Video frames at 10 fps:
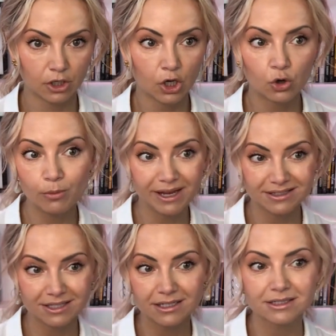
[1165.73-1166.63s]
who made
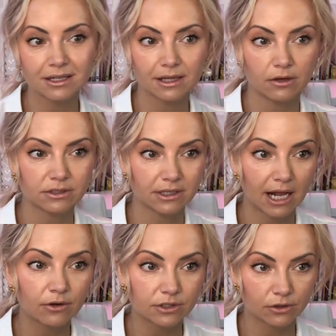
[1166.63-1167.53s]
sixteen thousand
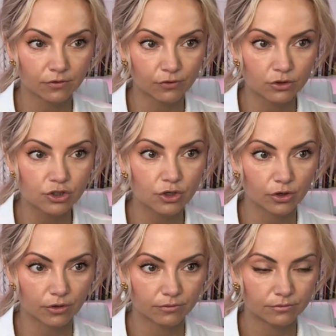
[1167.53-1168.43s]
dollars in their first
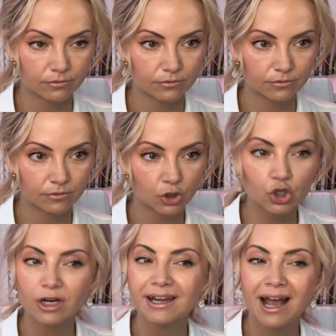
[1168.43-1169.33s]
year
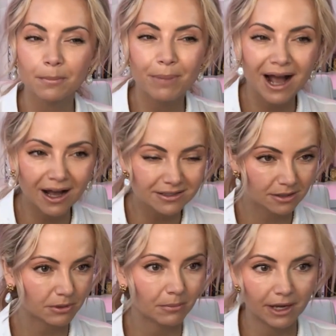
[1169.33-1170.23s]
could not
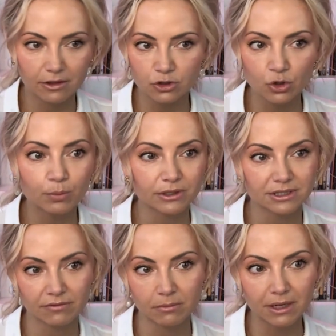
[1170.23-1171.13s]
possibly make the two point
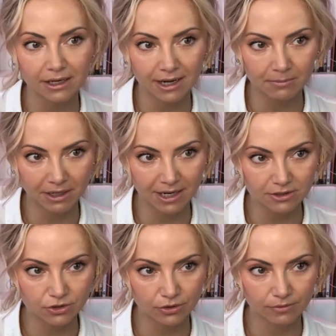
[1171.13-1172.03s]
seven million dollars I made
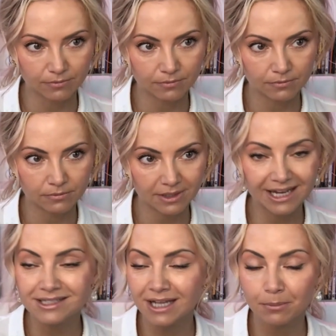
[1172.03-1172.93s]
last year.
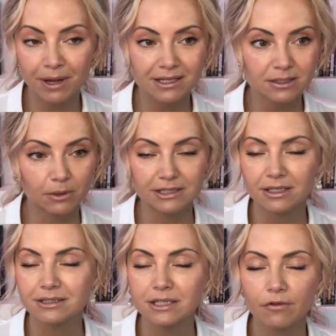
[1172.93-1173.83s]
It's not possible. It's a
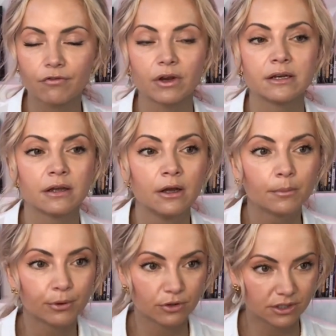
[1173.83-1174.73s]
different
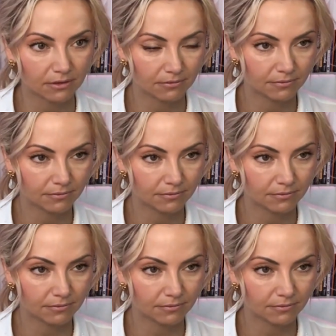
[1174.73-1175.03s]
person.